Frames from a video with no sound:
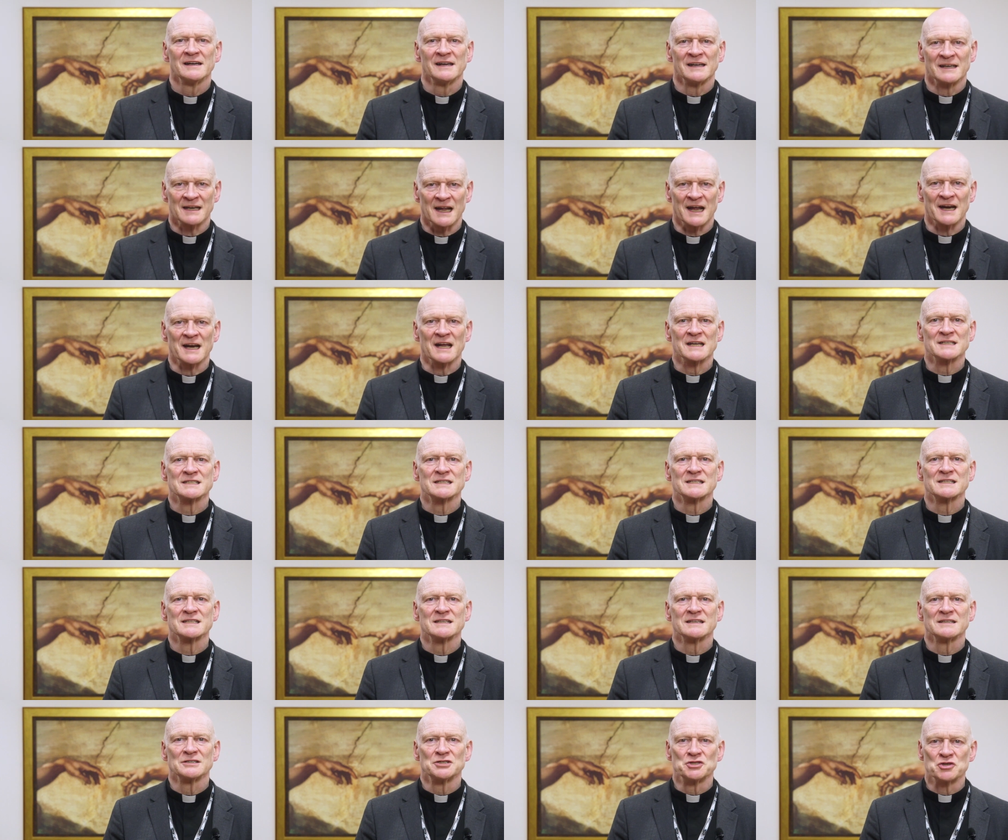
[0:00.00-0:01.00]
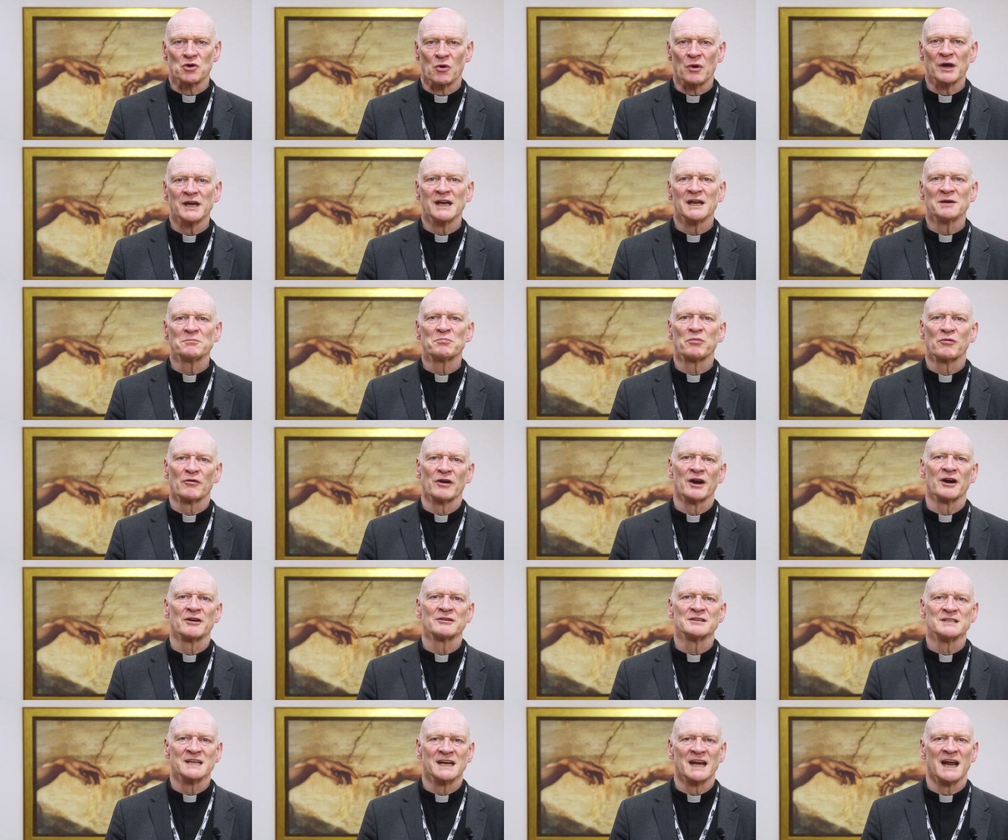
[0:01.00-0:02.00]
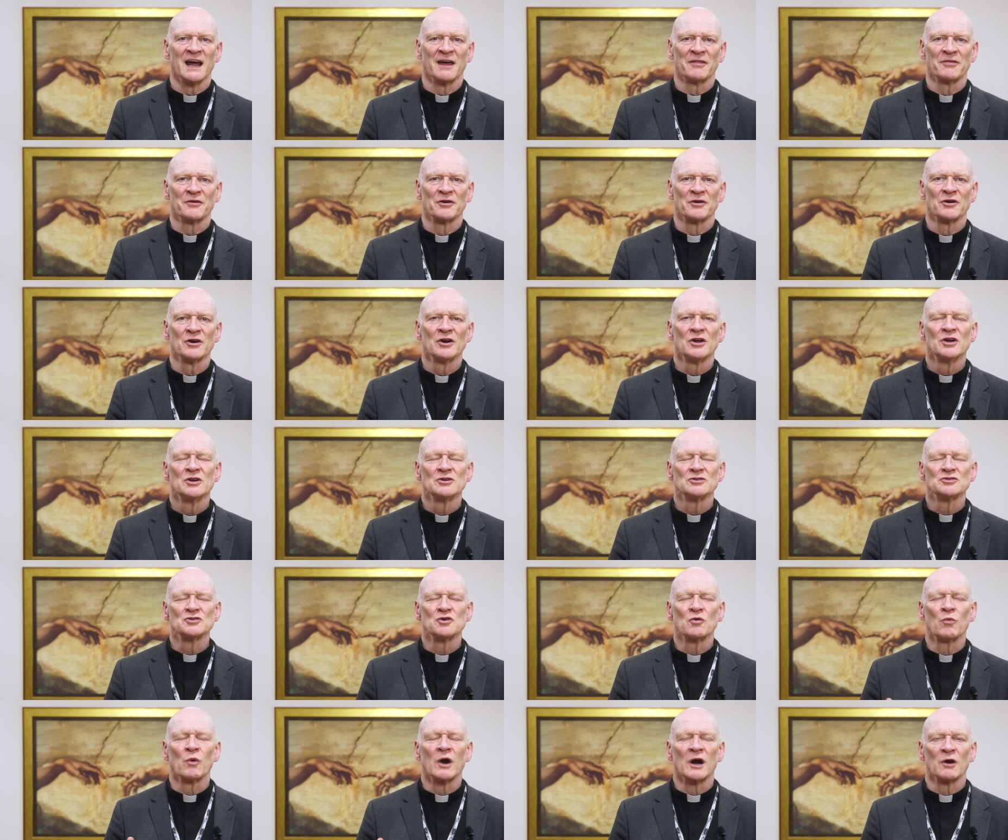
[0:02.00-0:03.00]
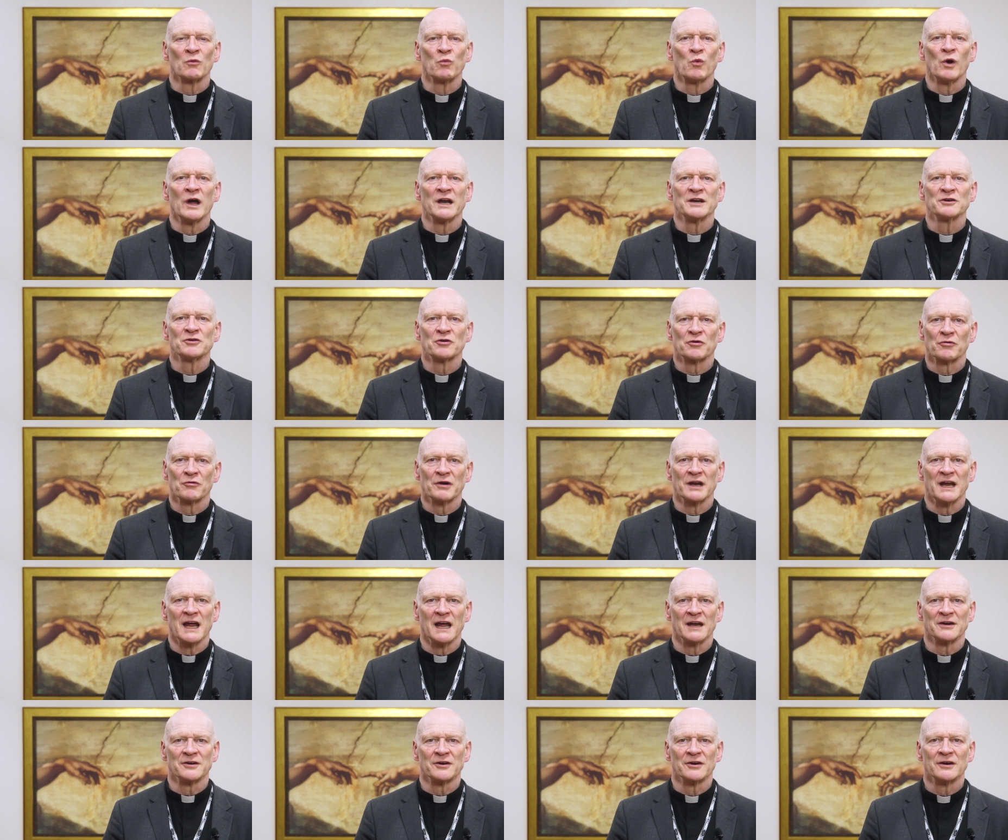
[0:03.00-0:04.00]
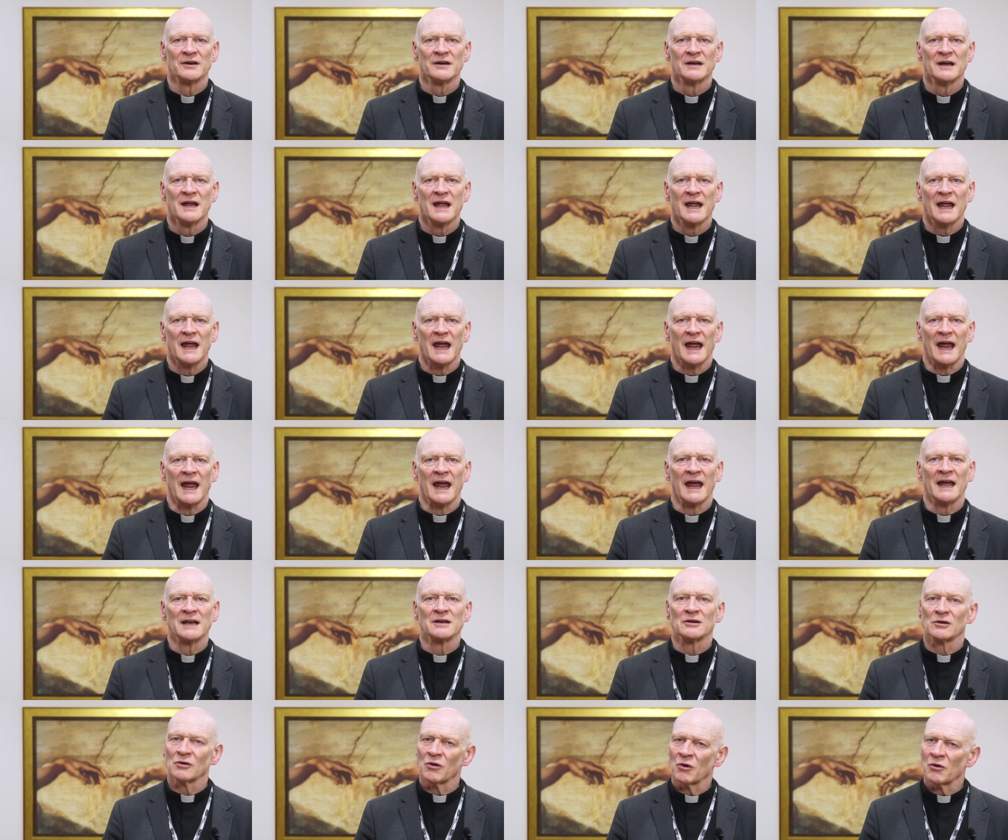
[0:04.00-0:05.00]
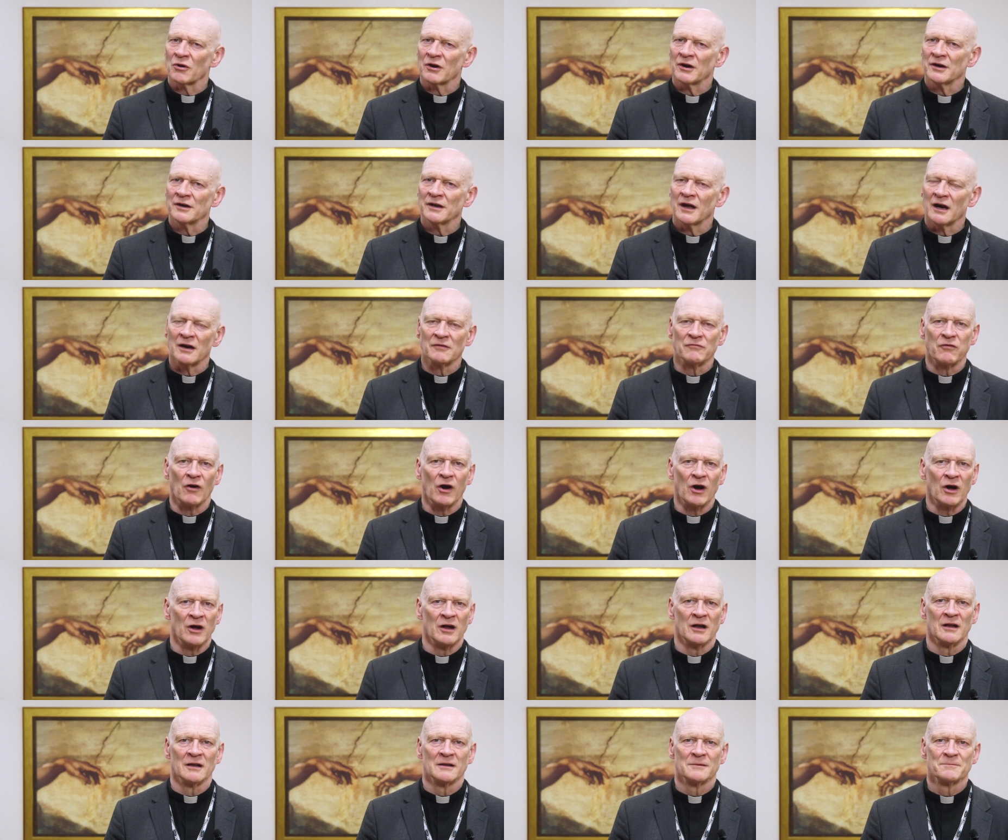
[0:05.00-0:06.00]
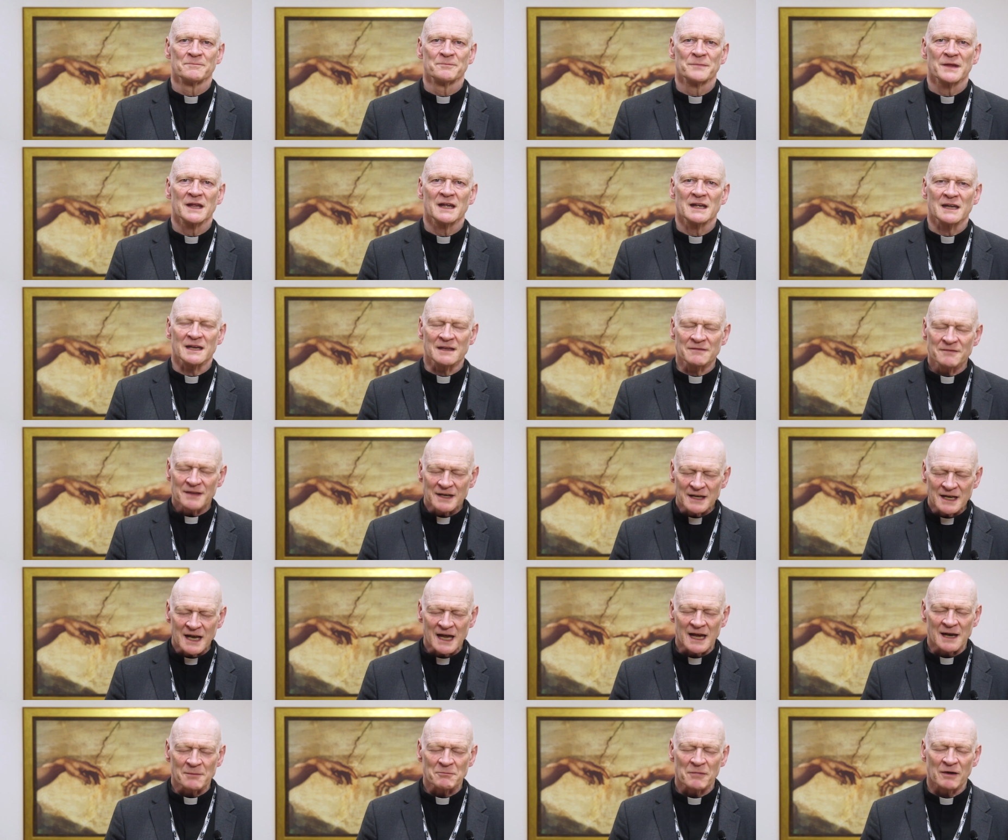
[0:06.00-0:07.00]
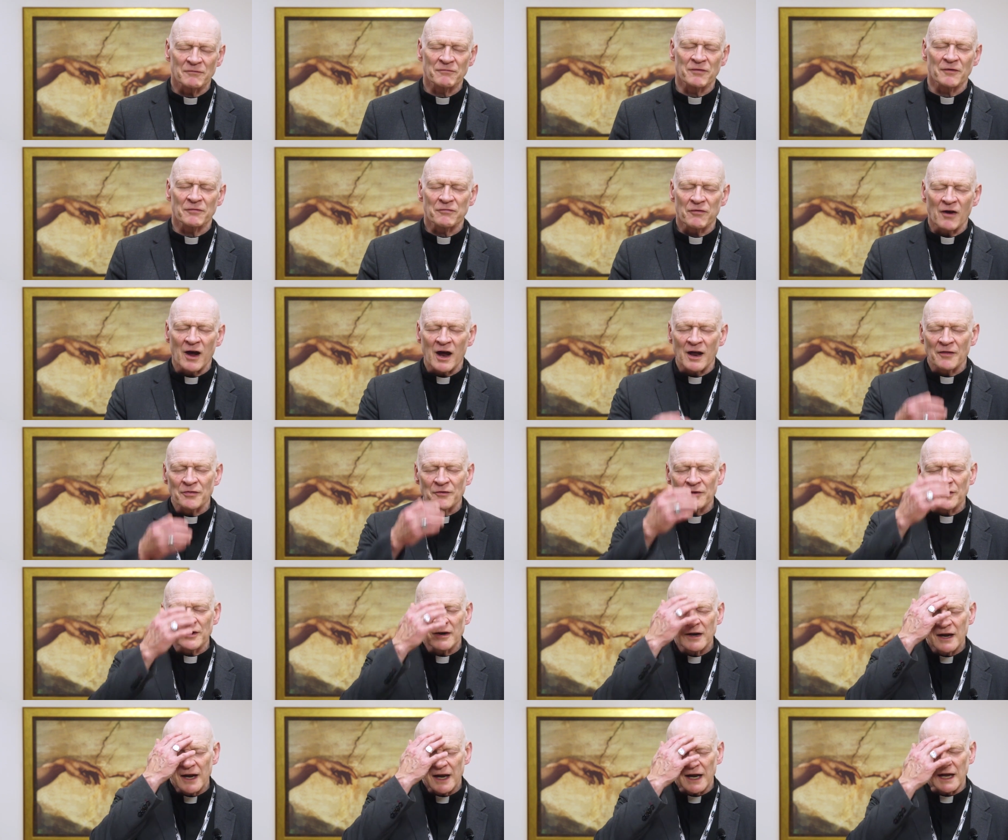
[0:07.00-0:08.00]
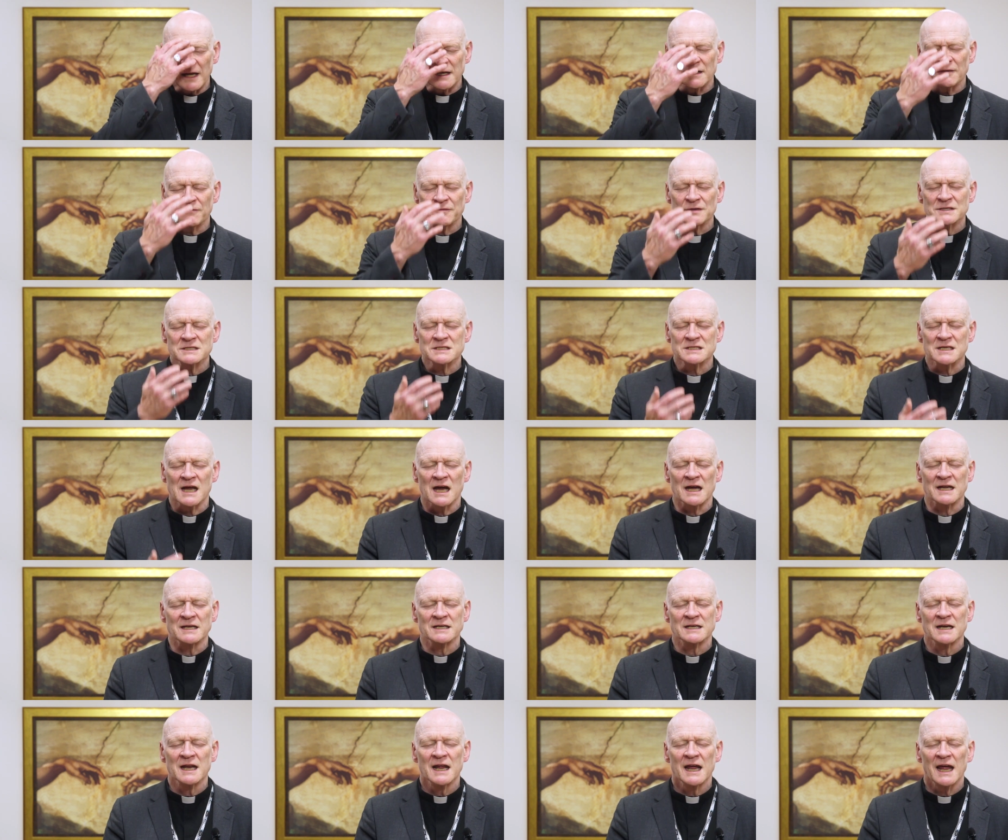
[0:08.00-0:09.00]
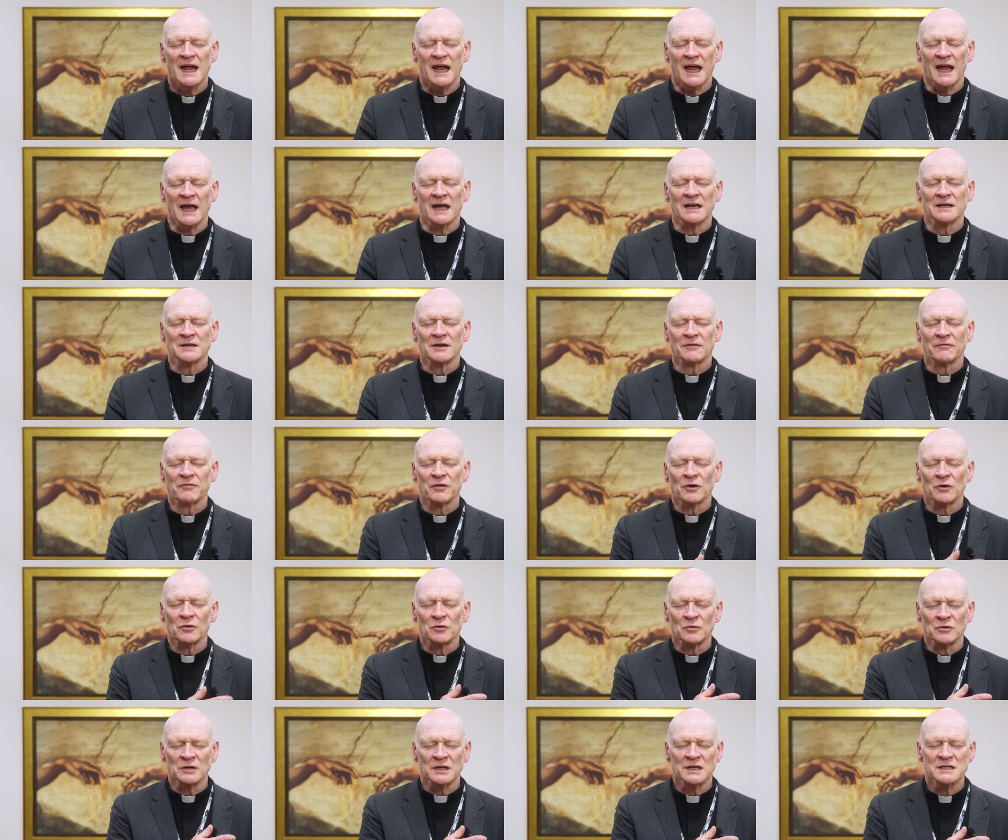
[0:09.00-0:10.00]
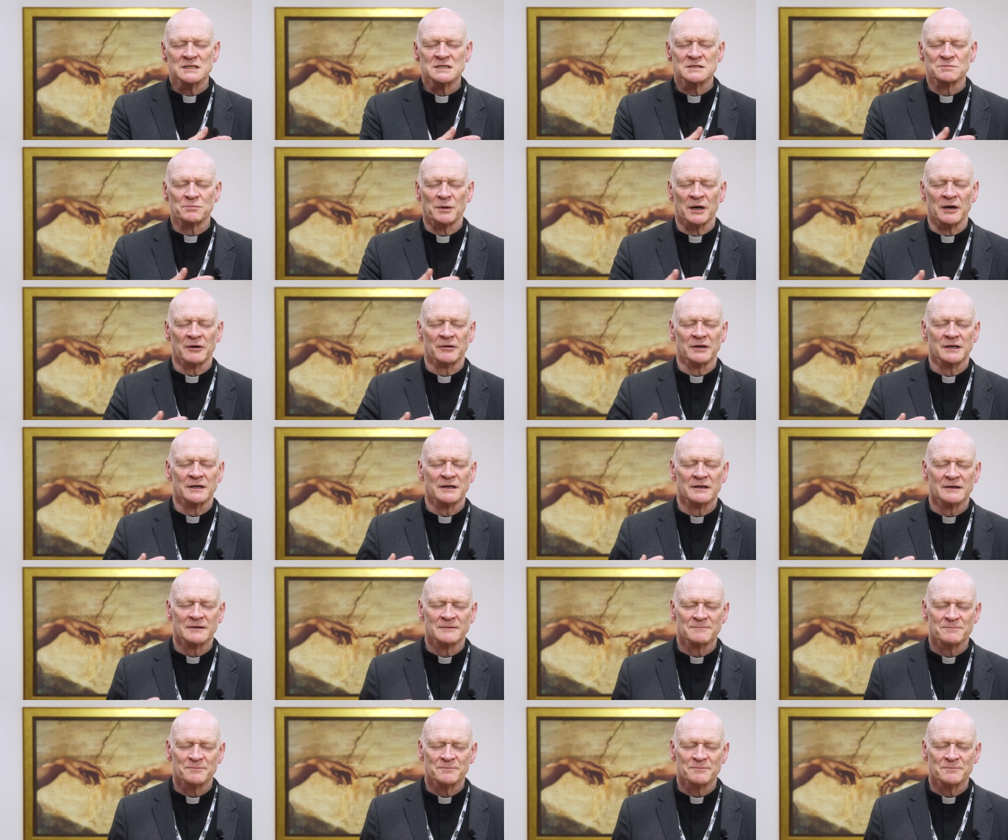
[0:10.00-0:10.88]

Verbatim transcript: And let us join in prayer together to our one Creator and Lord of all, in the name of the Father, and of the Son, and of the Holy Spirit.